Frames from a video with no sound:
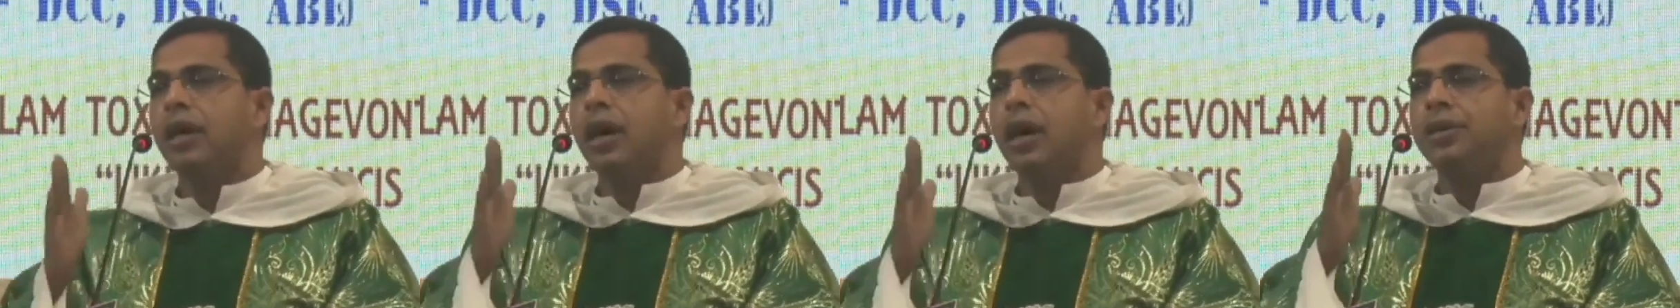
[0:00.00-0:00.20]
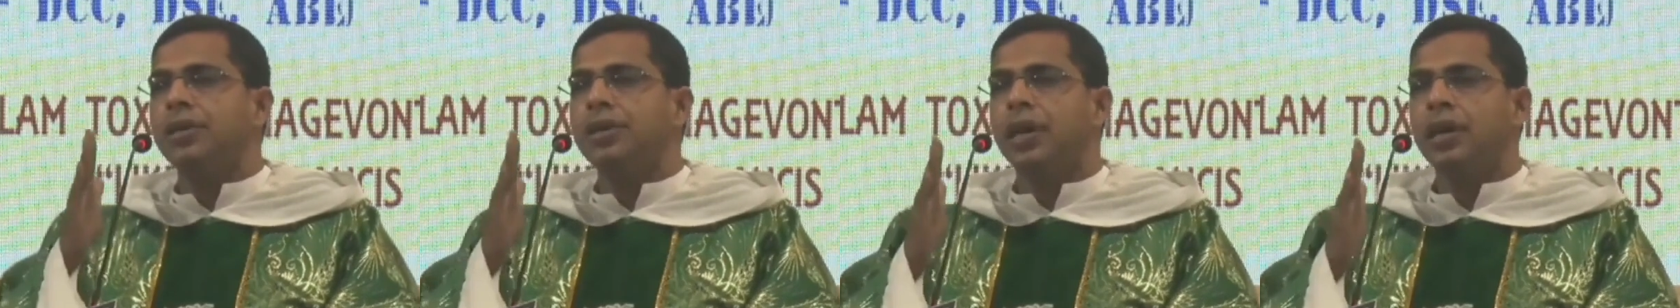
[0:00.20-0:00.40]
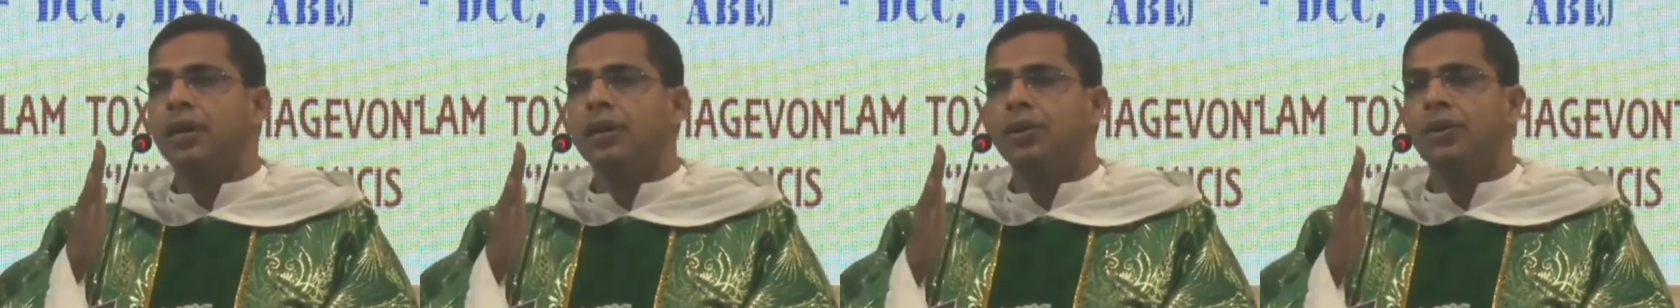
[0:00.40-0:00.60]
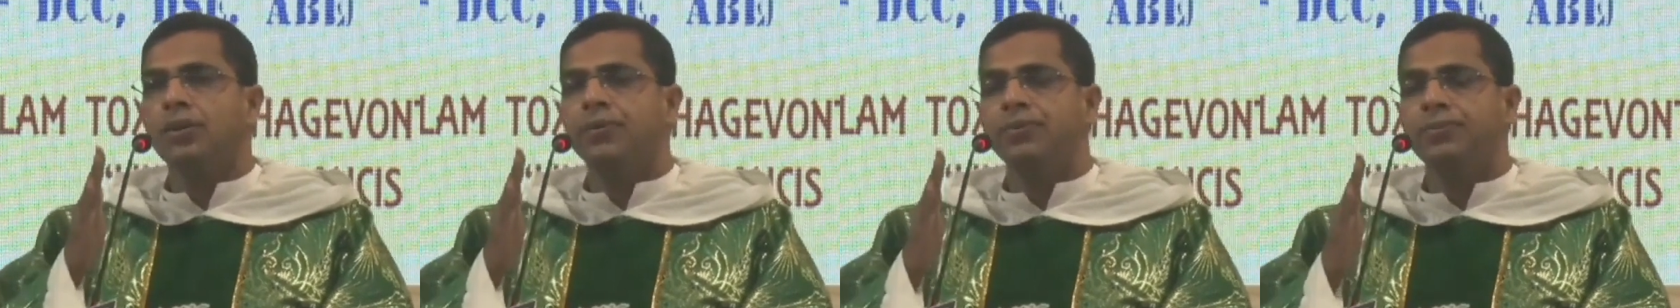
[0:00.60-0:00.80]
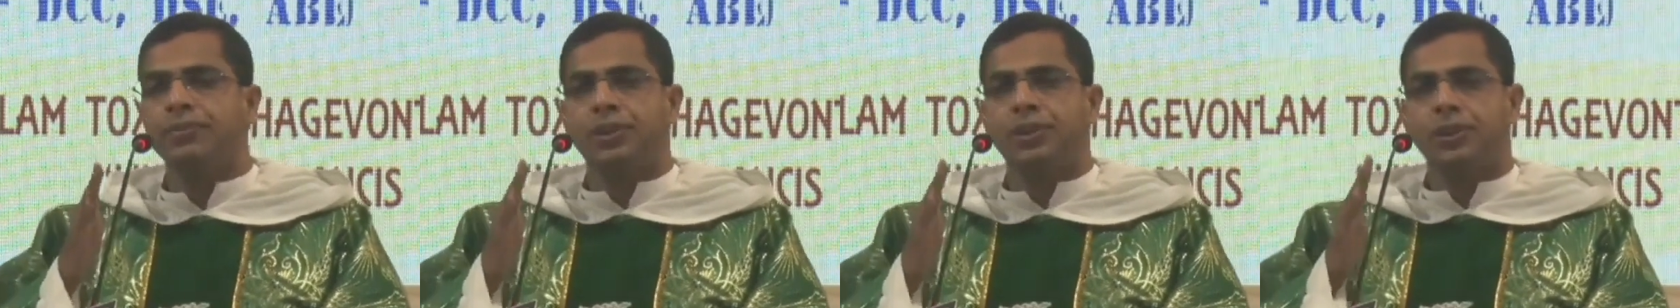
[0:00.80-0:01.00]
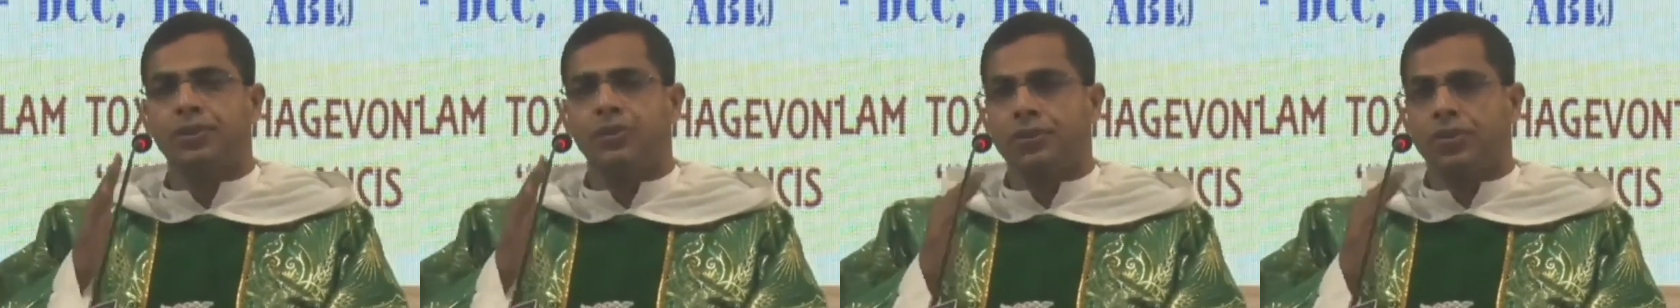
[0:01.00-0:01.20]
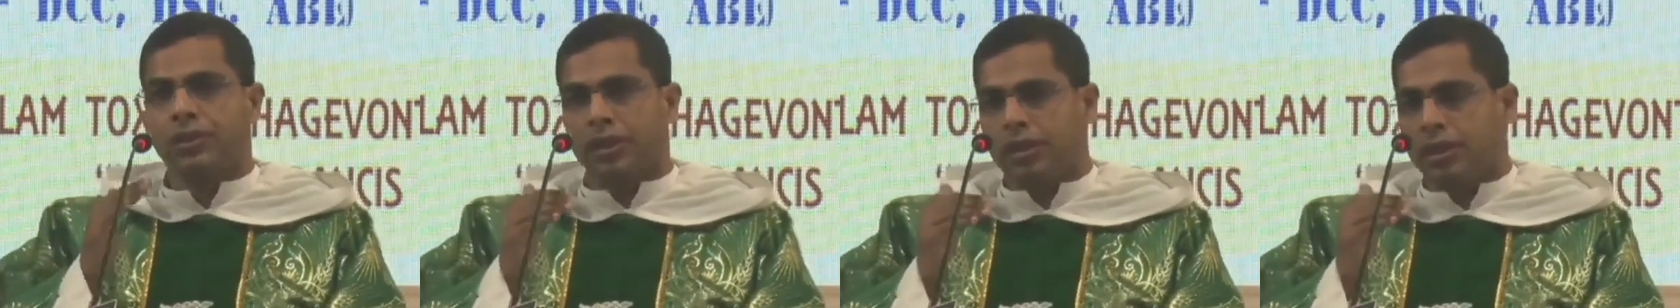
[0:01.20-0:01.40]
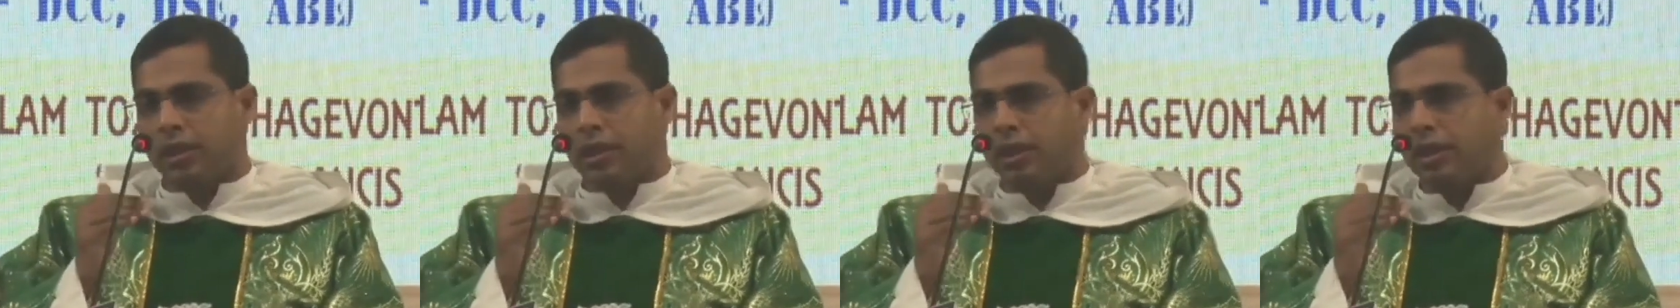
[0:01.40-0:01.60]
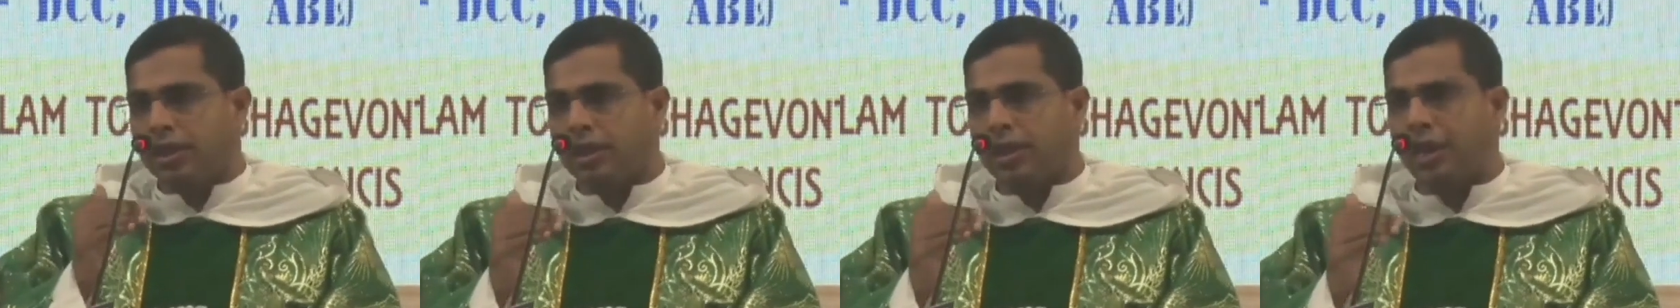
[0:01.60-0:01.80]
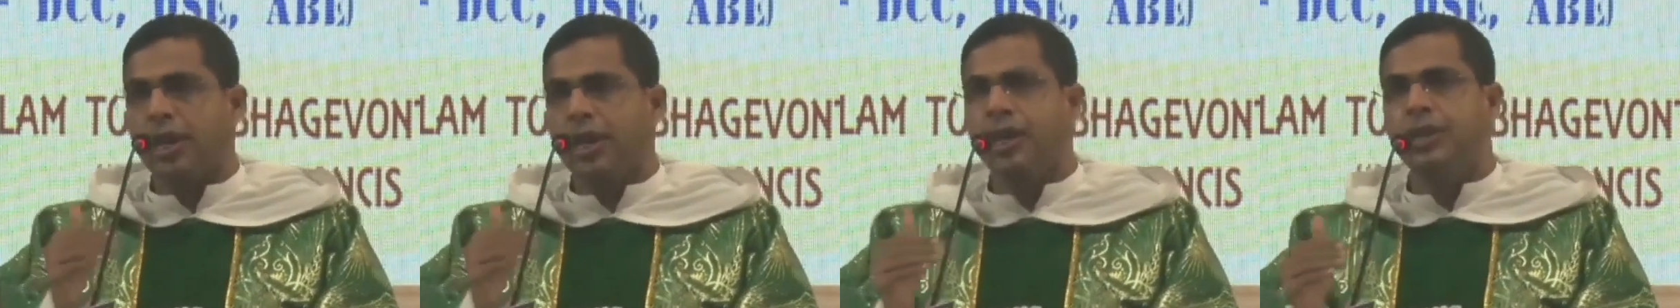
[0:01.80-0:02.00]
at the end of this uh,
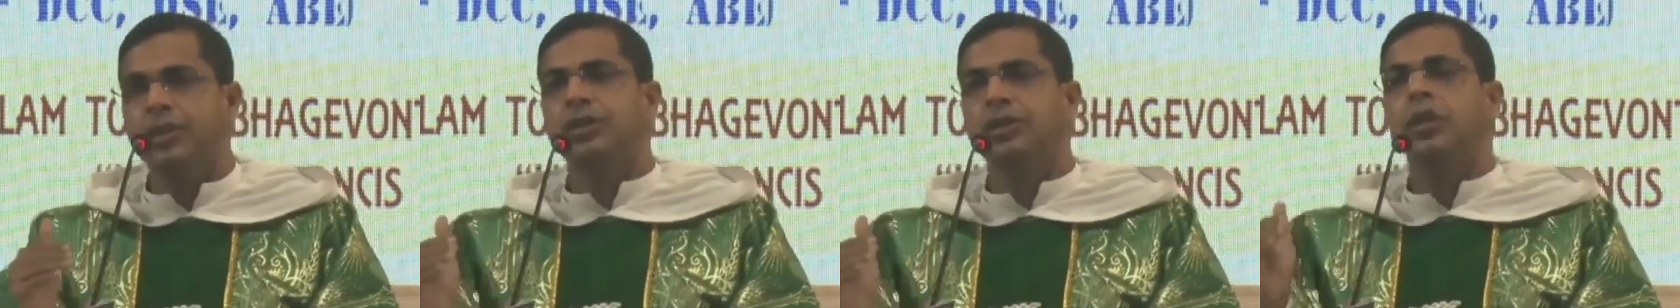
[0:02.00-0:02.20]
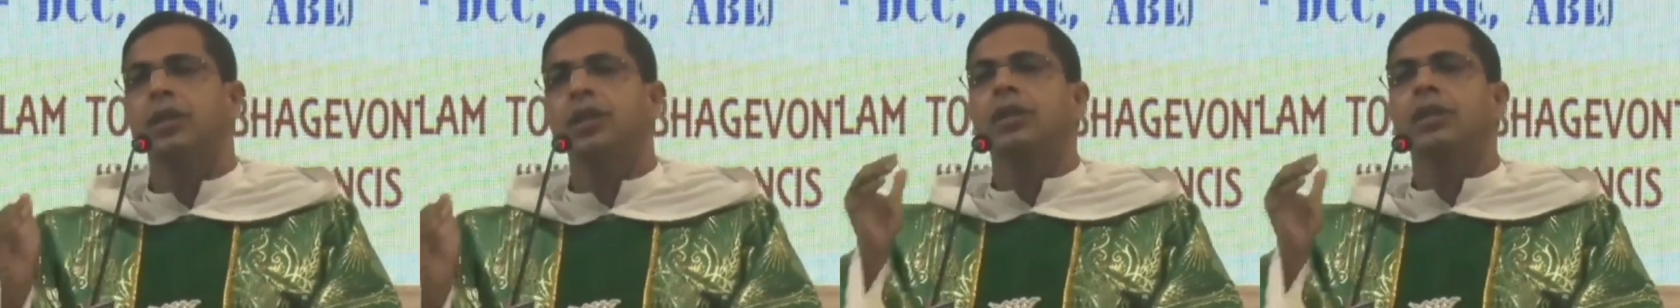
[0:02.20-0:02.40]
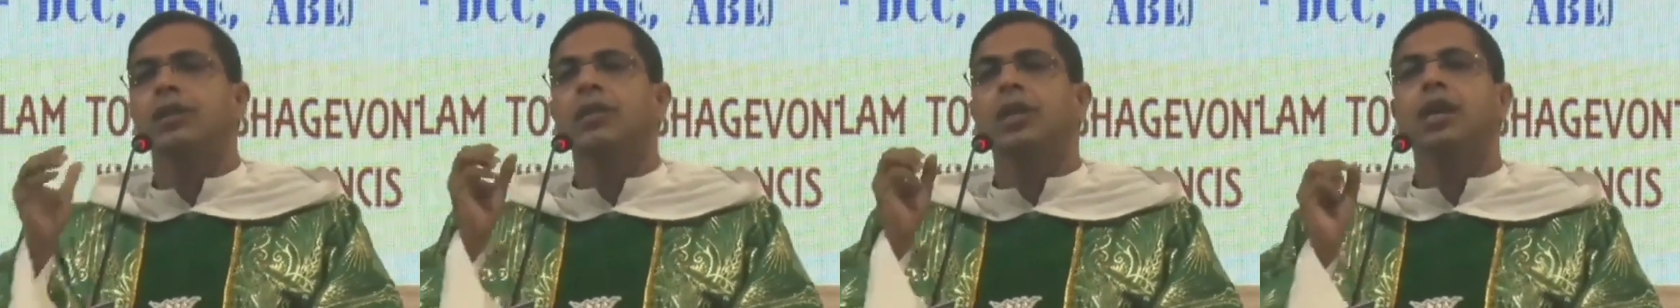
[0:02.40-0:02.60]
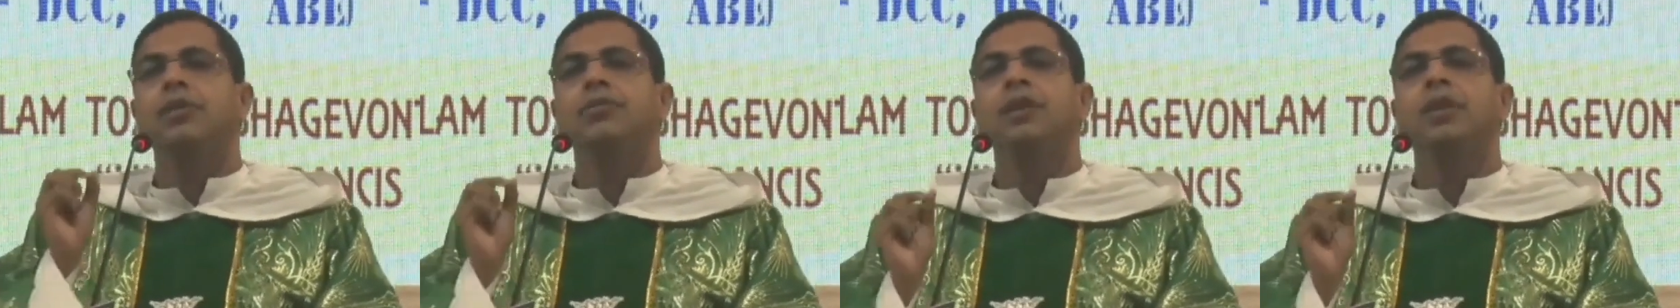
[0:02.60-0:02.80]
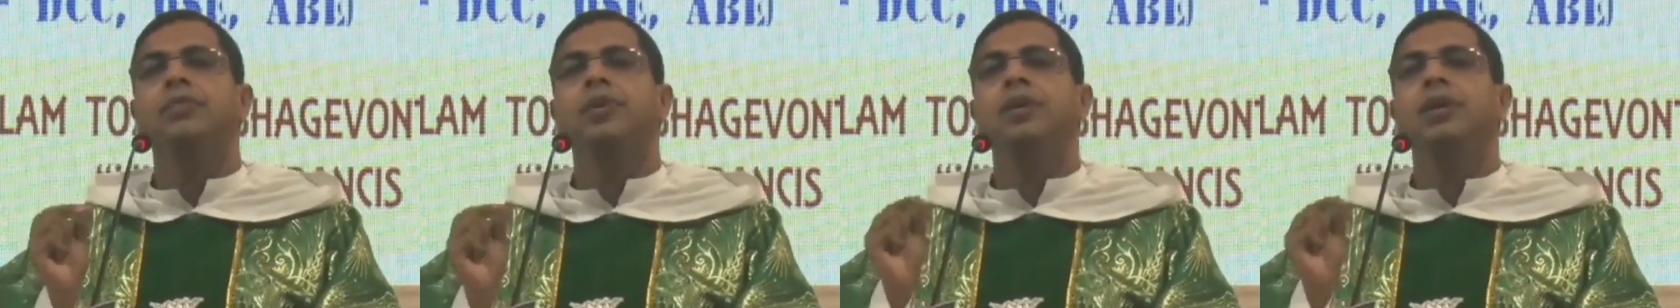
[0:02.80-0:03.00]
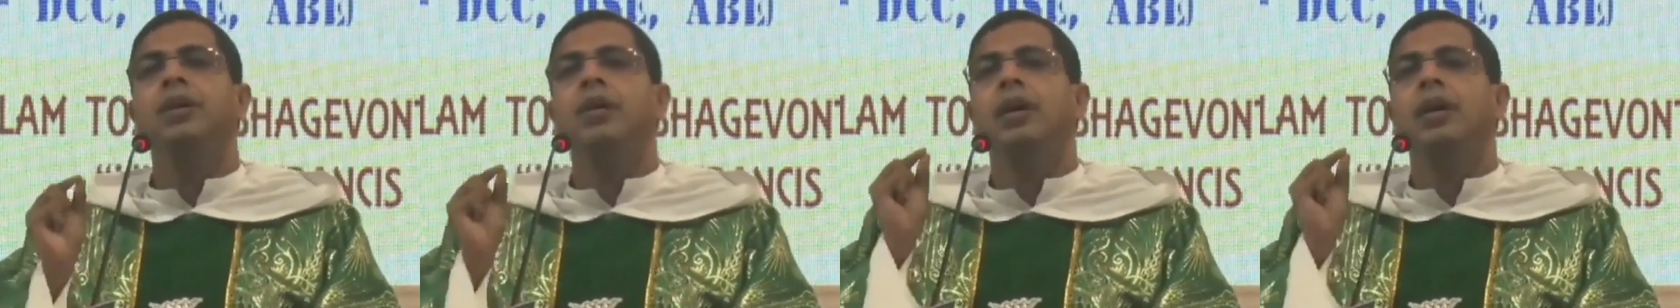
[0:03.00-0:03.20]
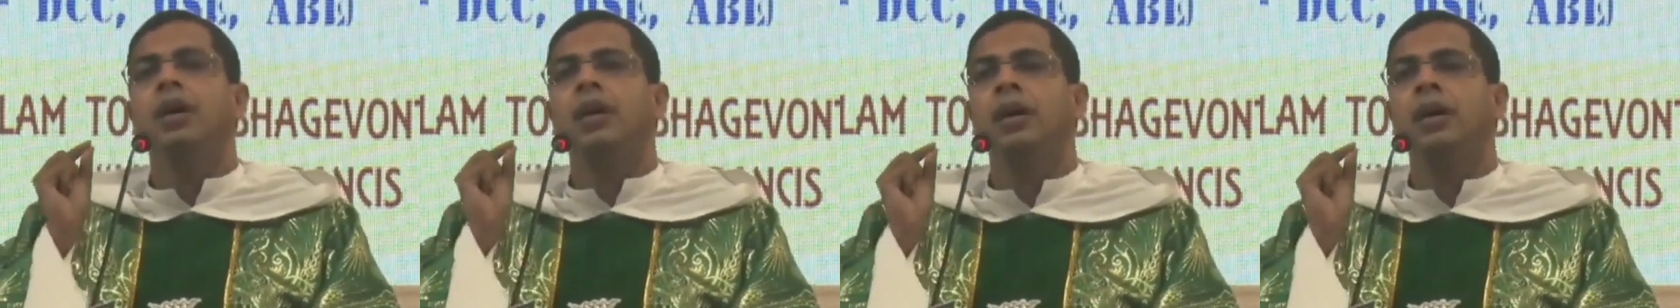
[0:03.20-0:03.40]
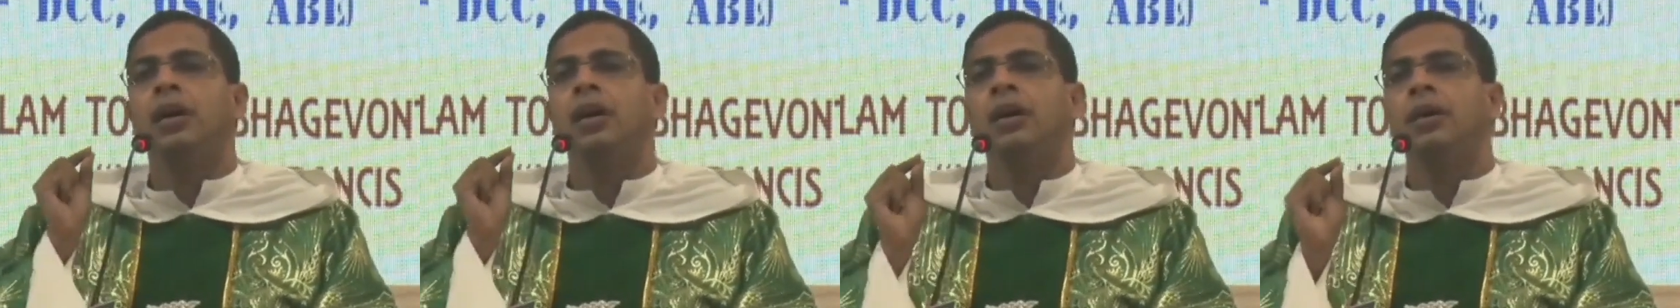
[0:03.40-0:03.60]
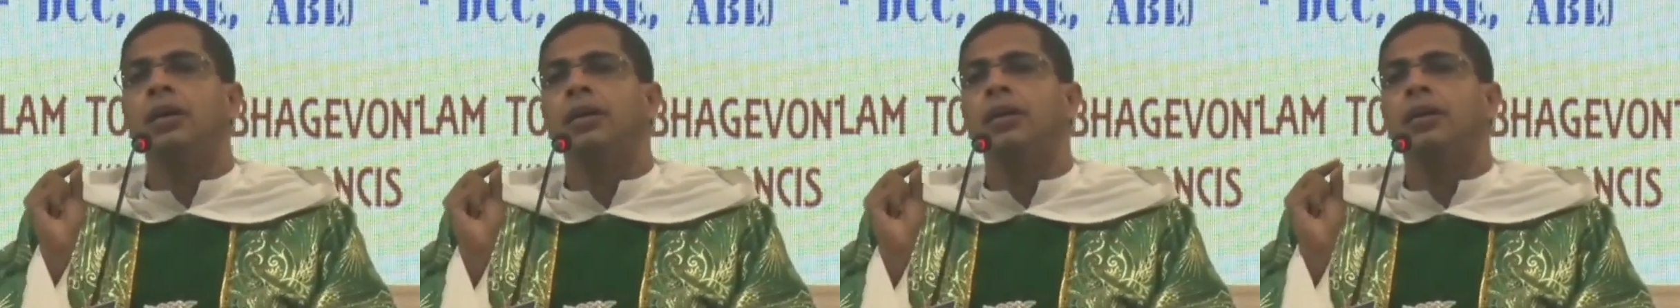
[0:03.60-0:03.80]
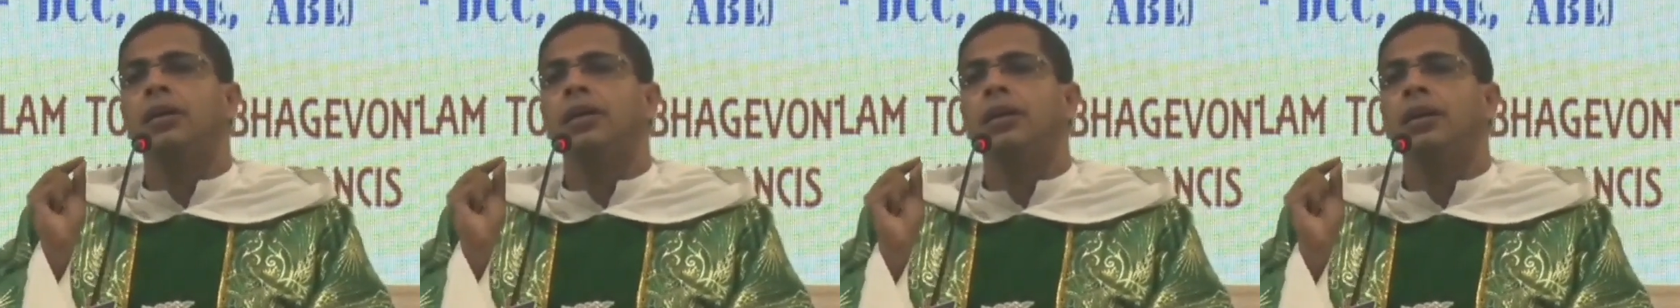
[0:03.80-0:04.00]
age, there will be a,